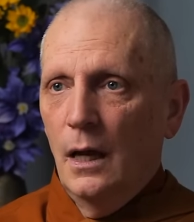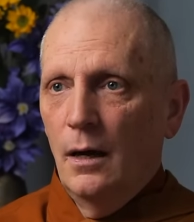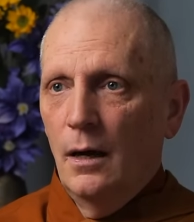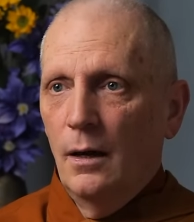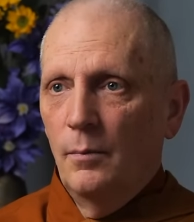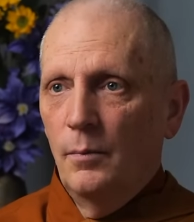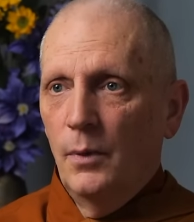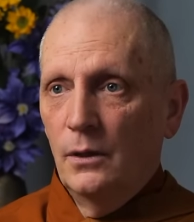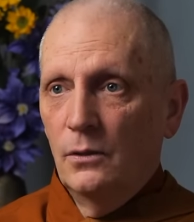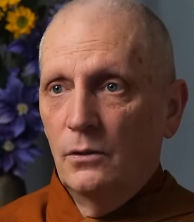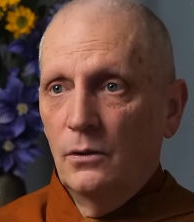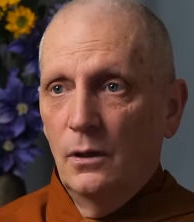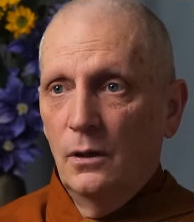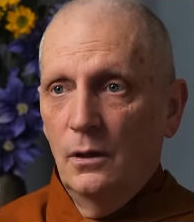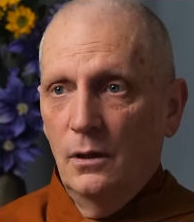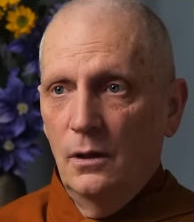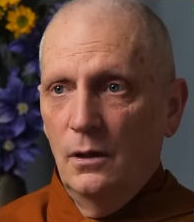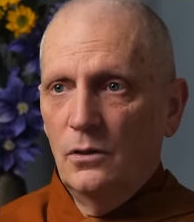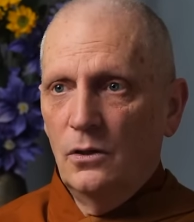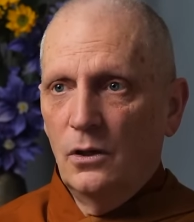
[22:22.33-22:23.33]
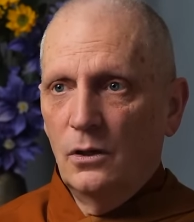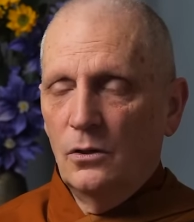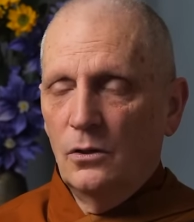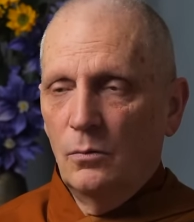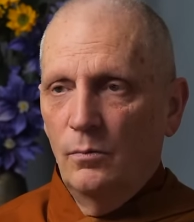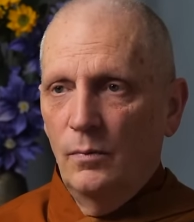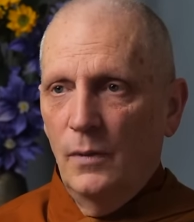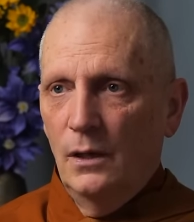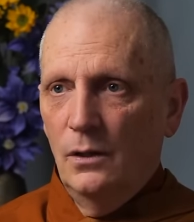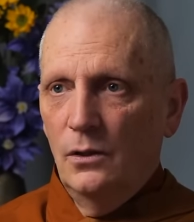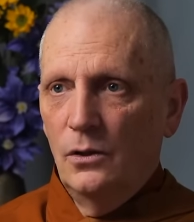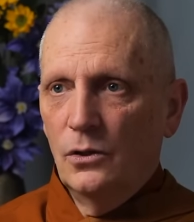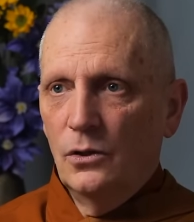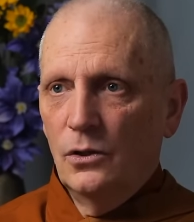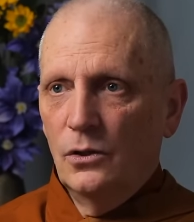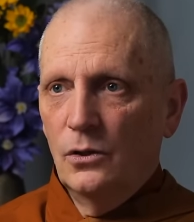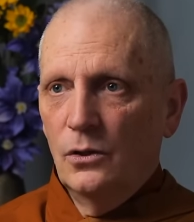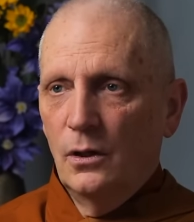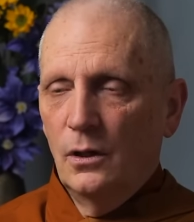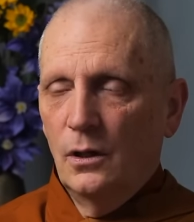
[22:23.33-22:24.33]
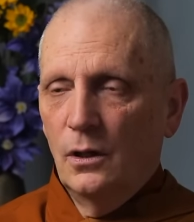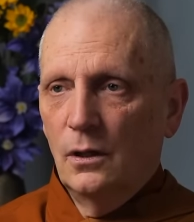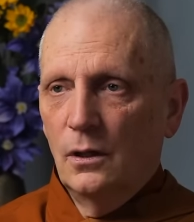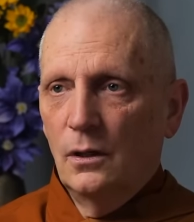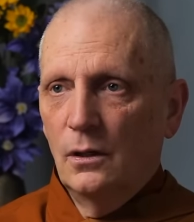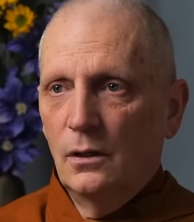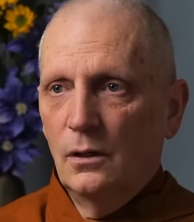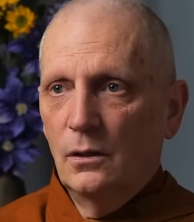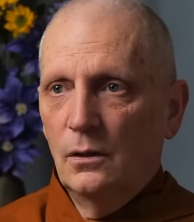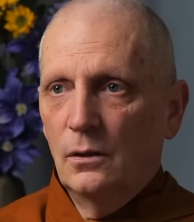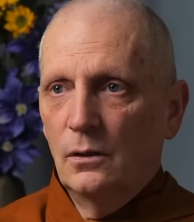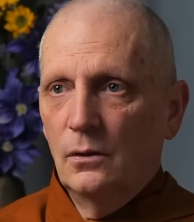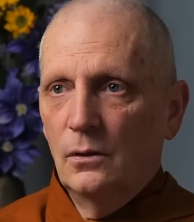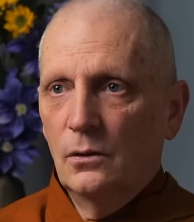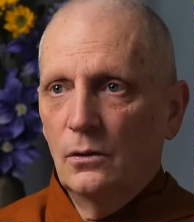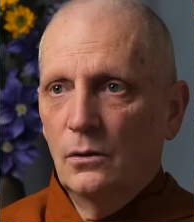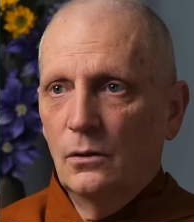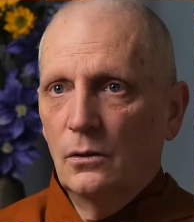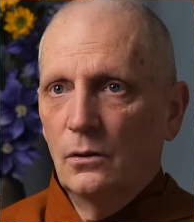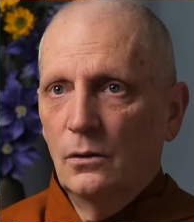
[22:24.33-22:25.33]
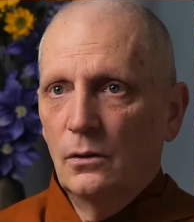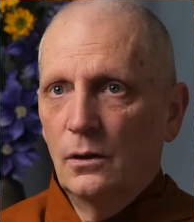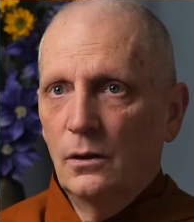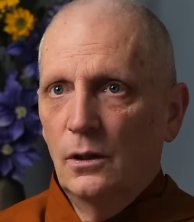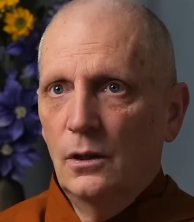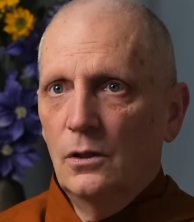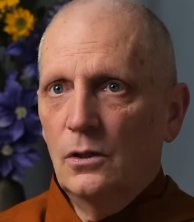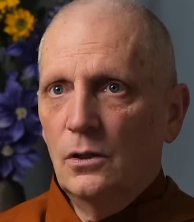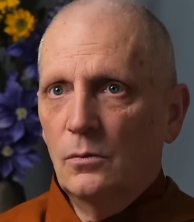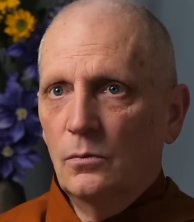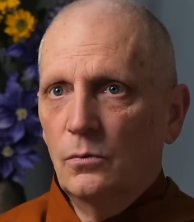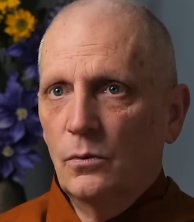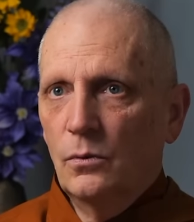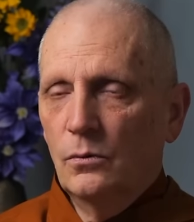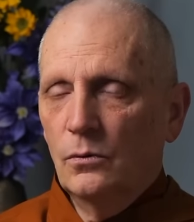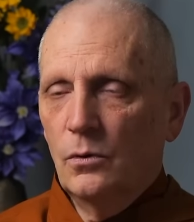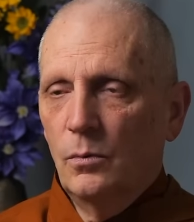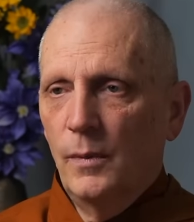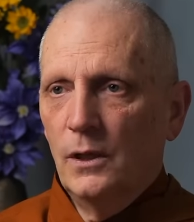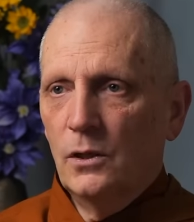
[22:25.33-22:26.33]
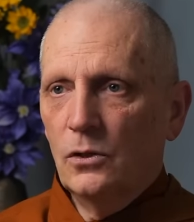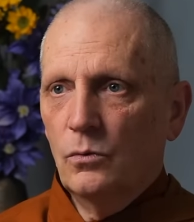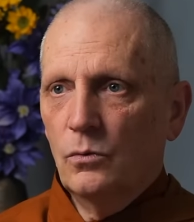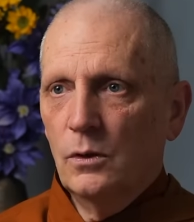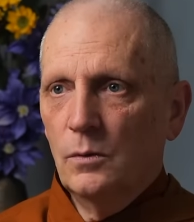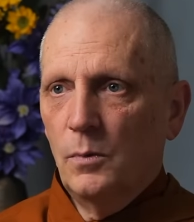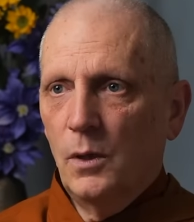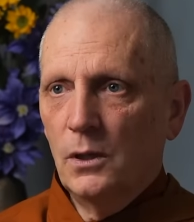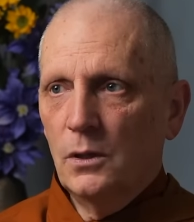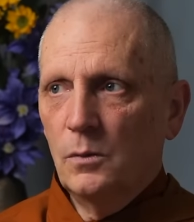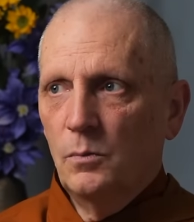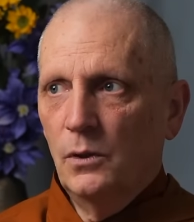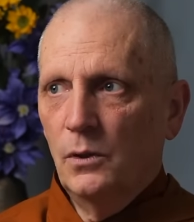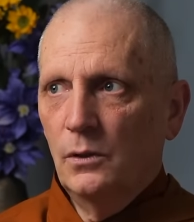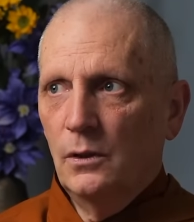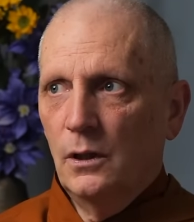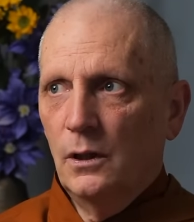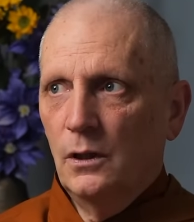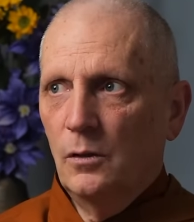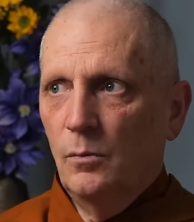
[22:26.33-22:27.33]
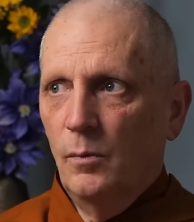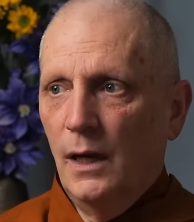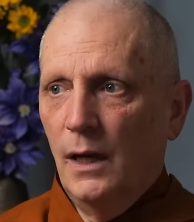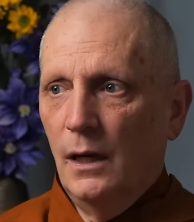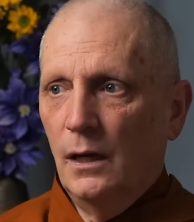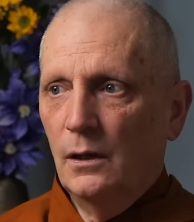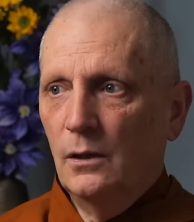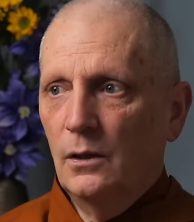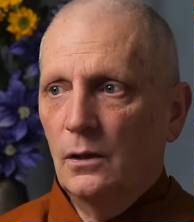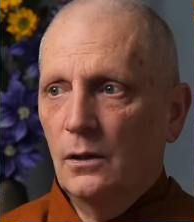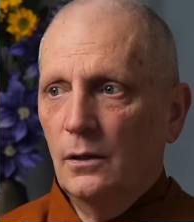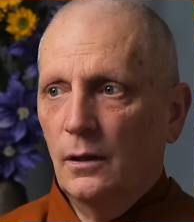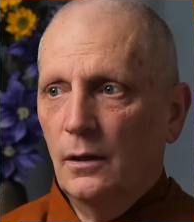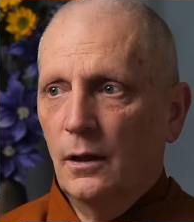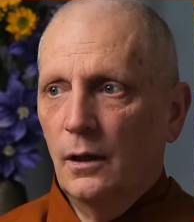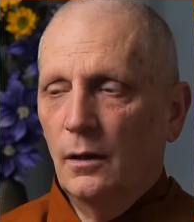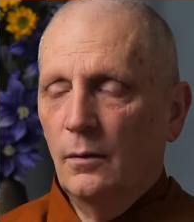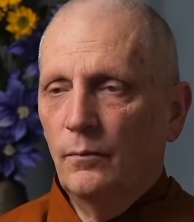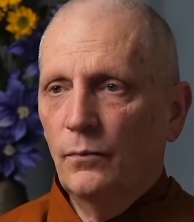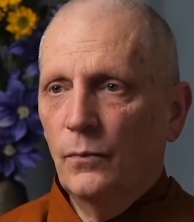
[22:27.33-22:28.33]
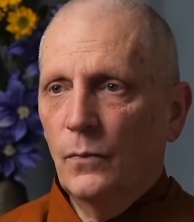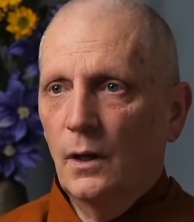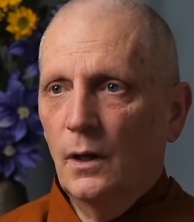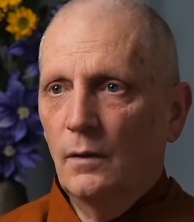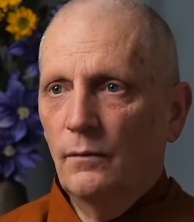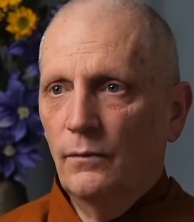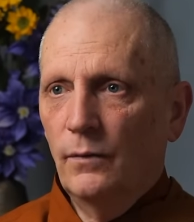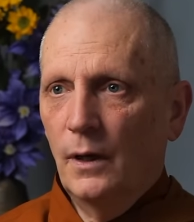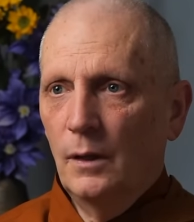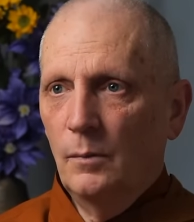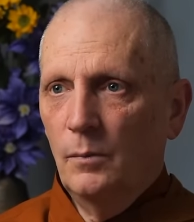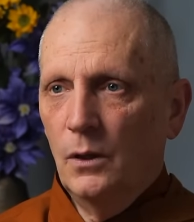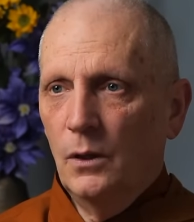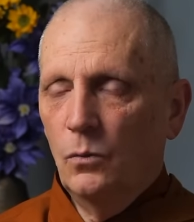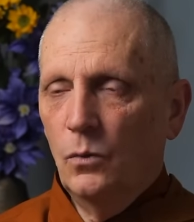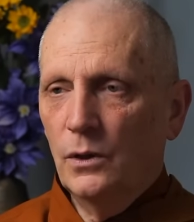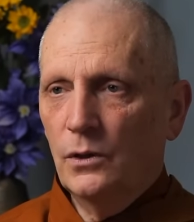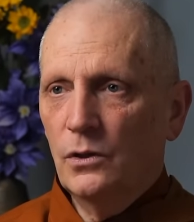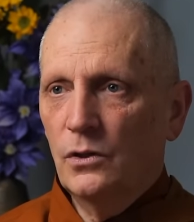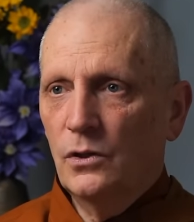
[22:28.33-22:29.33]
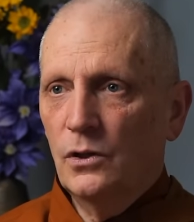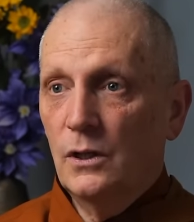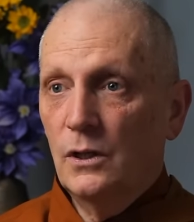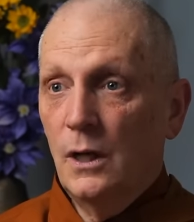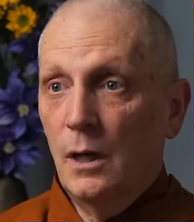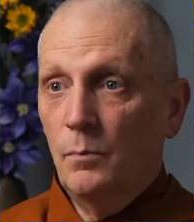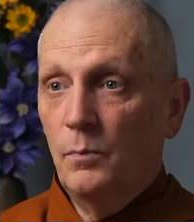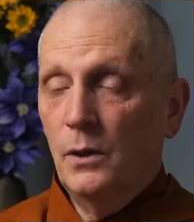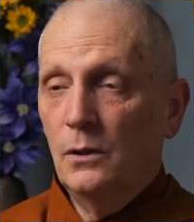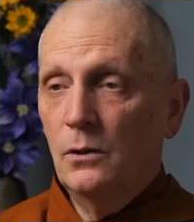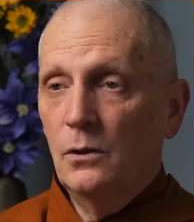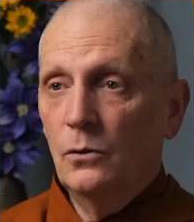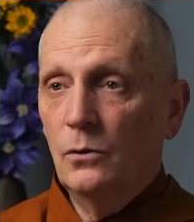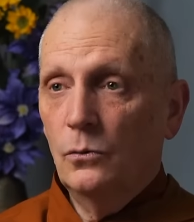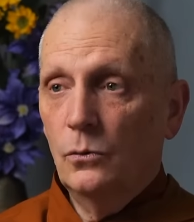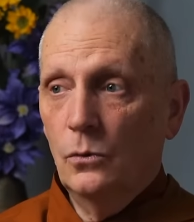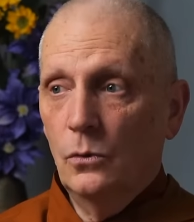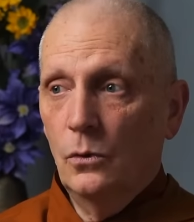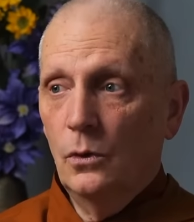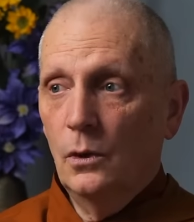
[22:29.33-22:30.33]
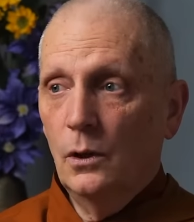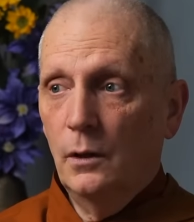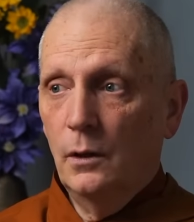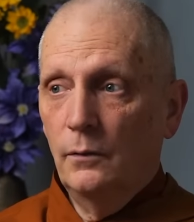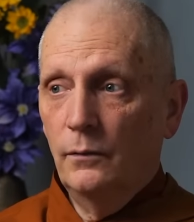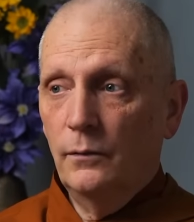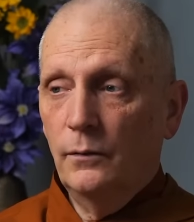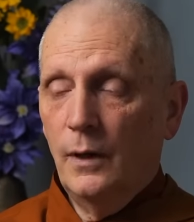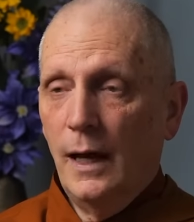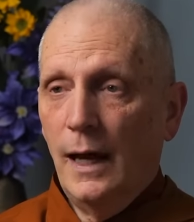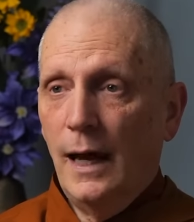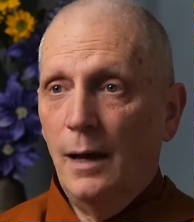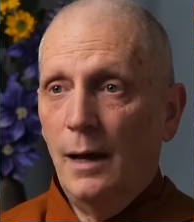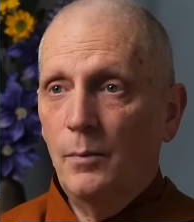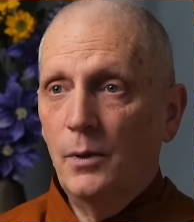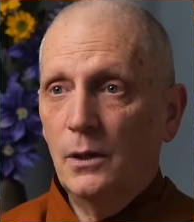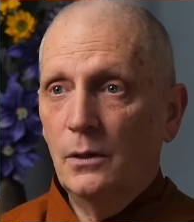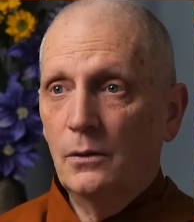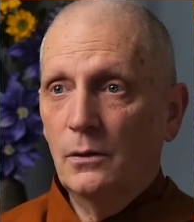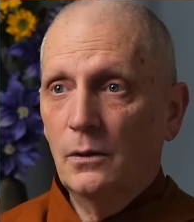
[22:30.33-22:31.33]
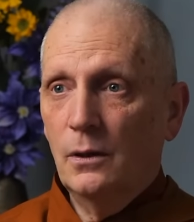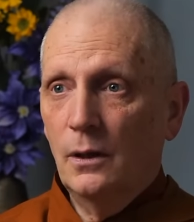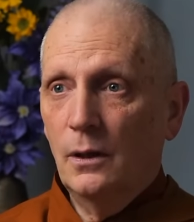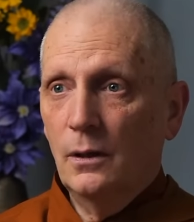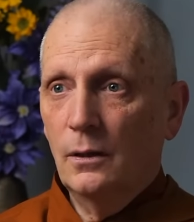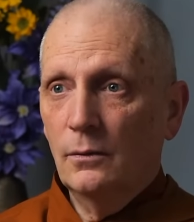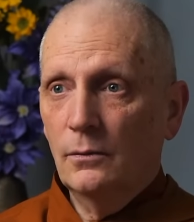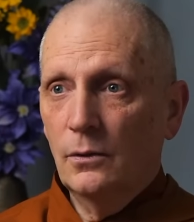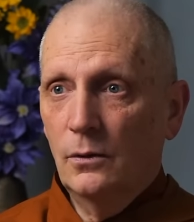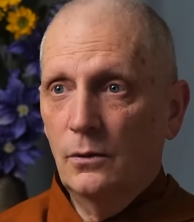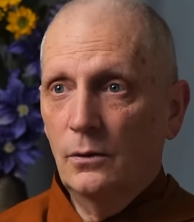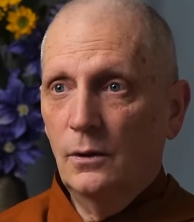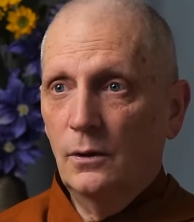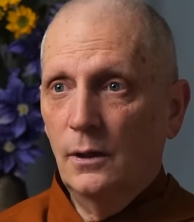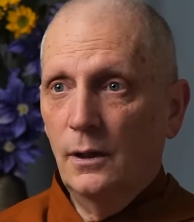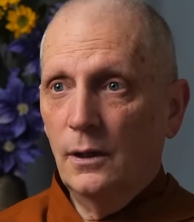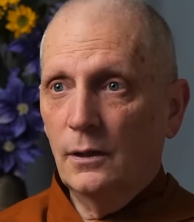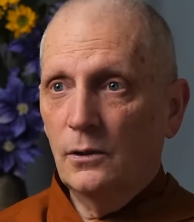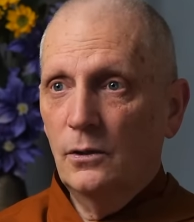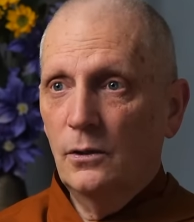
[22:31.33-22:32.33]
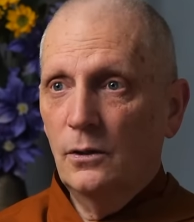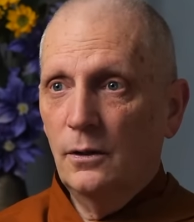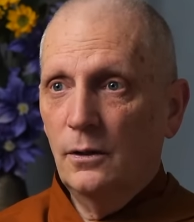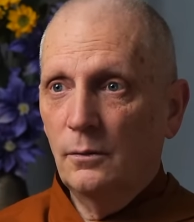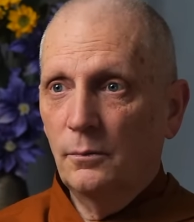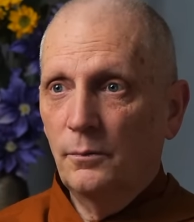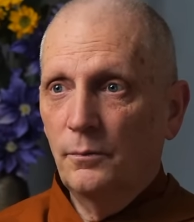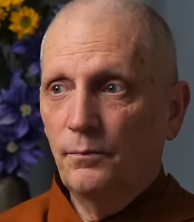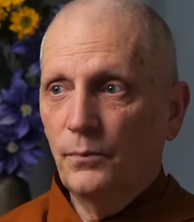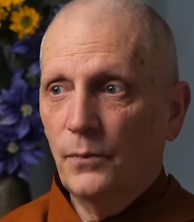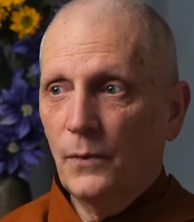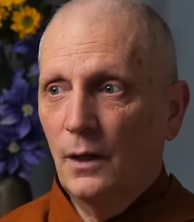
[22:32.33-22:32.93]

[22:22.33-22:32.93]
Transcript: Uh, but it is a tremendous uh, it is a tremendous responsibility and demand. Um, if anybody wants to step into the role of abbot, uh, good luck to them.